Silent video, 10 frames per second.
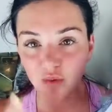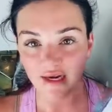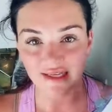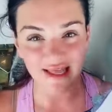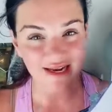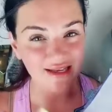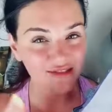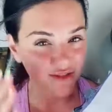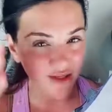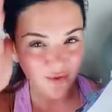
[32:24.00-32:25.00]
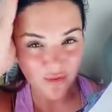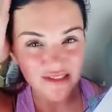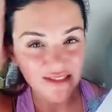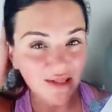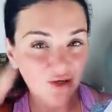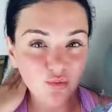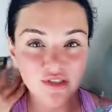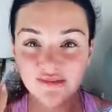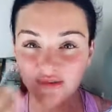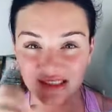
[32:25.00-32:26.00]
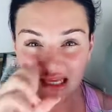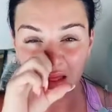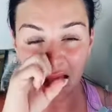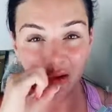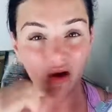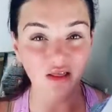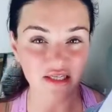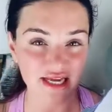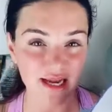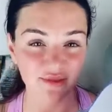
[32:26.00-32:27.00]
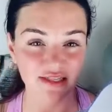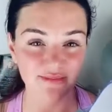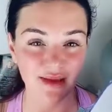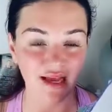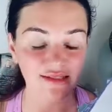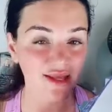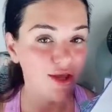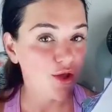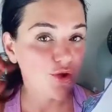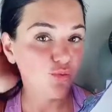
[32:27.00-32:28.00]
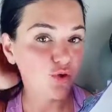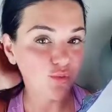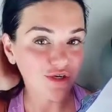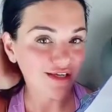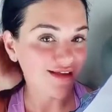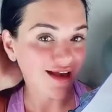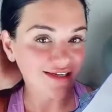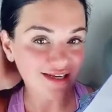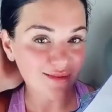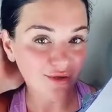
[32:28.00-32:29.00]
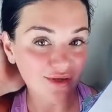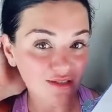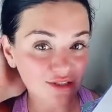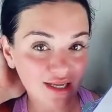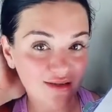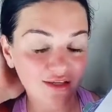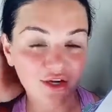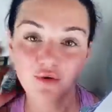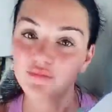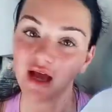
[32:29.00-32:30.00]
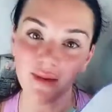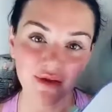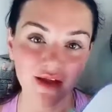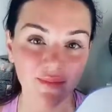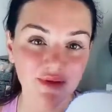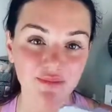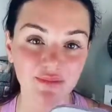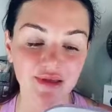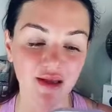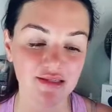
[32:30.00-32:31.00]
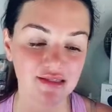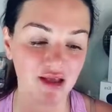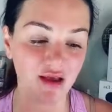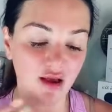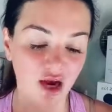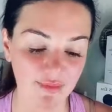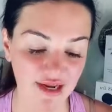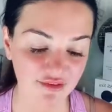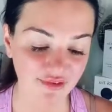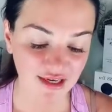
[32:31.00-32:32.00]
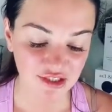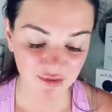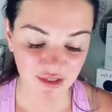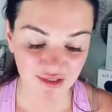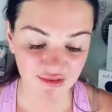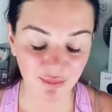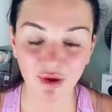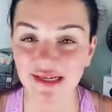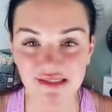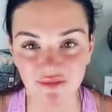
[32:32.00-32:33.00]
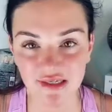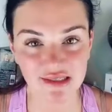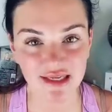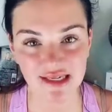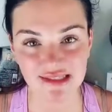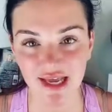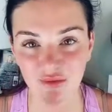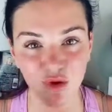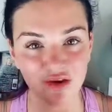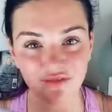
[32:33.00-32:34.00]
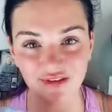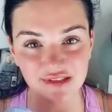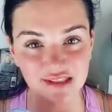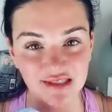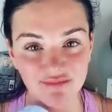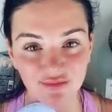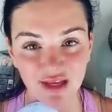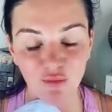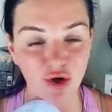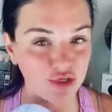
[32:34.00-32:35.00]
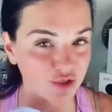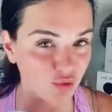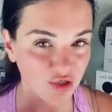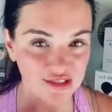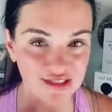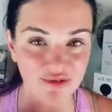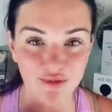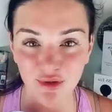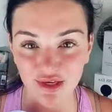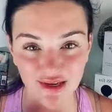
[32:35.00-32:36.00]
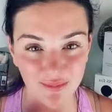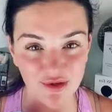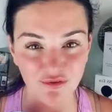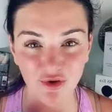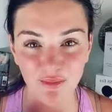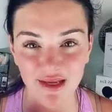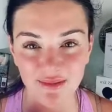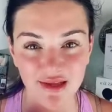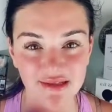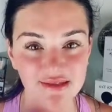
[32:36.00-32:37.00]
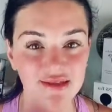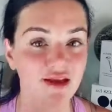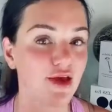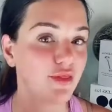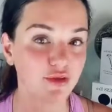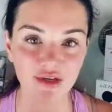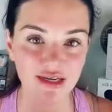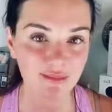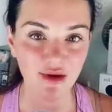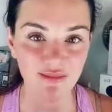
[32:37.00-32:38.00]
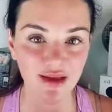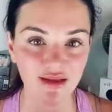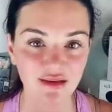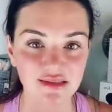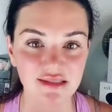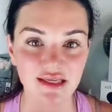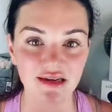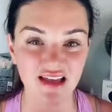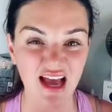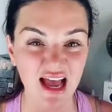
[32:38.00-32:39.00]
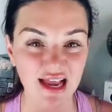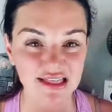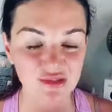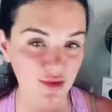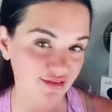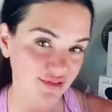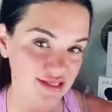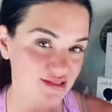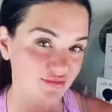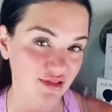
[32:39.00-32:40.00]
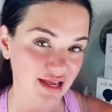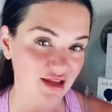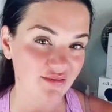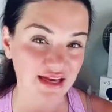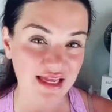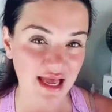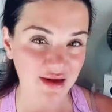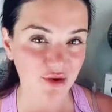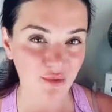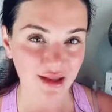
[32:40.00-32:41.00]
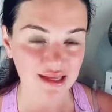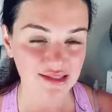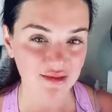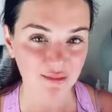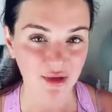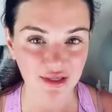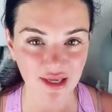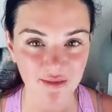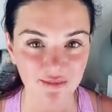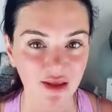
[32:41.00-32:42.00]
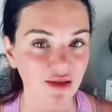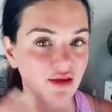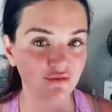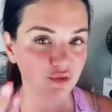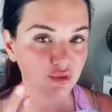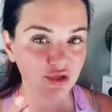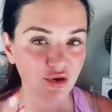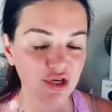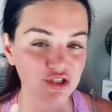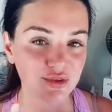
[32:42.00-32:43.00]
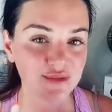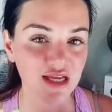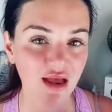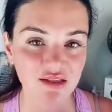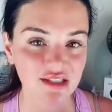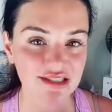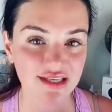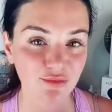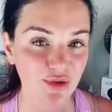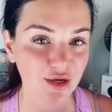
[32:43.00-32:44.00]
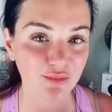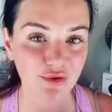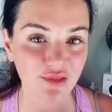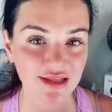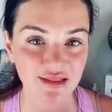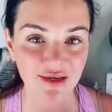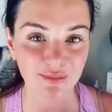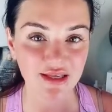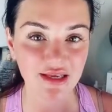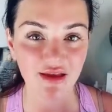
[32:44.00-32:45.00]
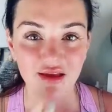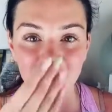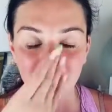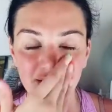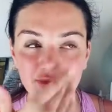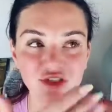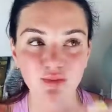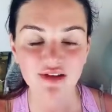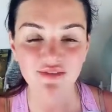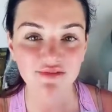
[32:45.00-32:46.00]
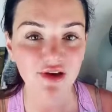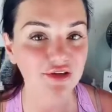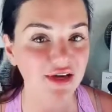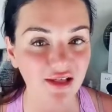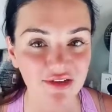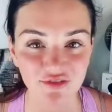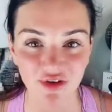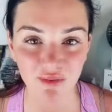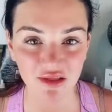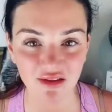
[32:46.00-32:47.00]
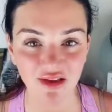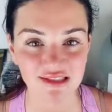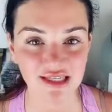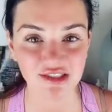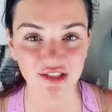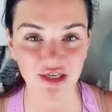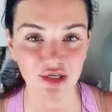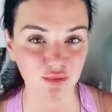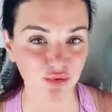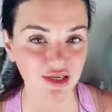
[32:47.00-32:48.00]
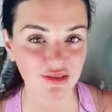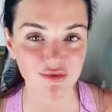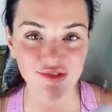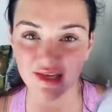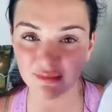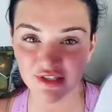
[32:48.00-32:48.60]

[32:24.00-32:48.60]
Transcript: go run and get it. It's our #1 seller. We sell out all the time of this mask. We're working on getting production, you know, up and coming, but because our manufacturer and the price of these, like I said, $150 and 1-year warranty, you can break it up into 4 payments, 30-day money back guaranteed, and the highest wavelengths of light of any at-home mask on the market. If you were to go to your dermatologist and get red or blue light therapy, you know, it's $2,500 for a month-long session, and you will get those same